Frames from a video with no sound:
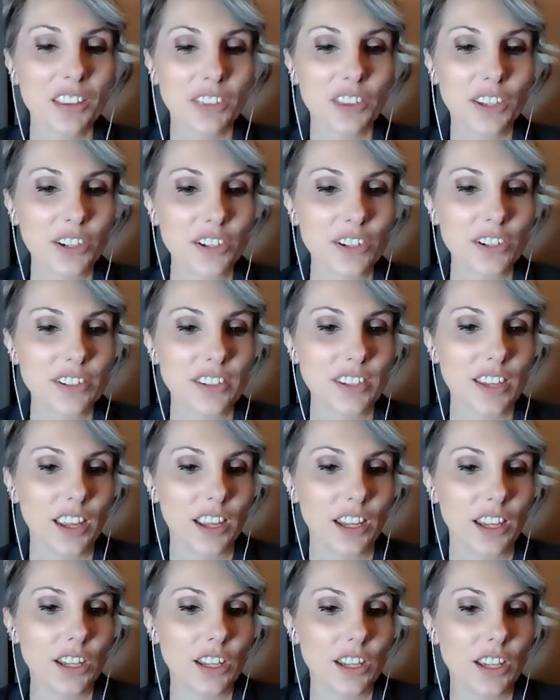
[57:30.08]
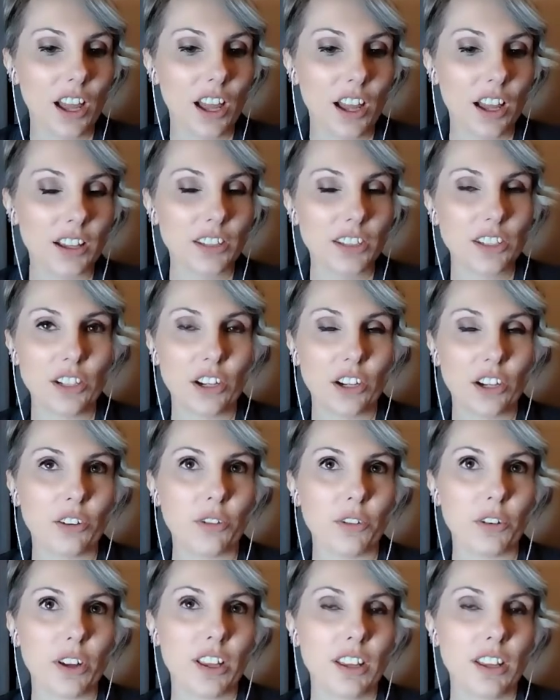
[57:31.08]
there's a, you
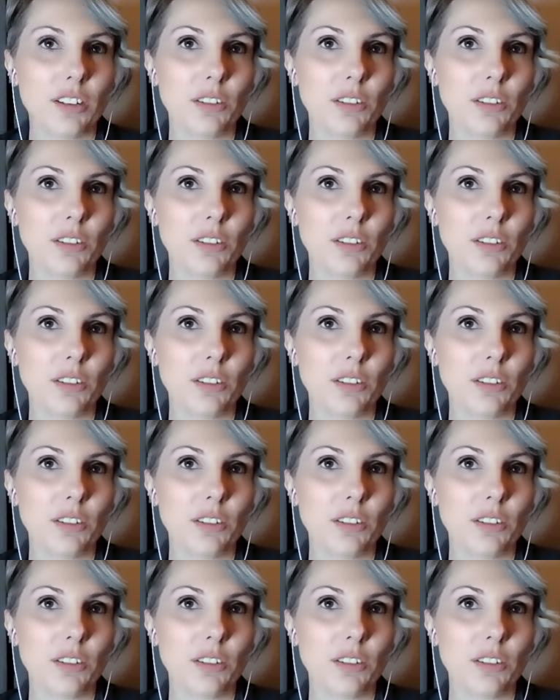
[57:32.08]
know,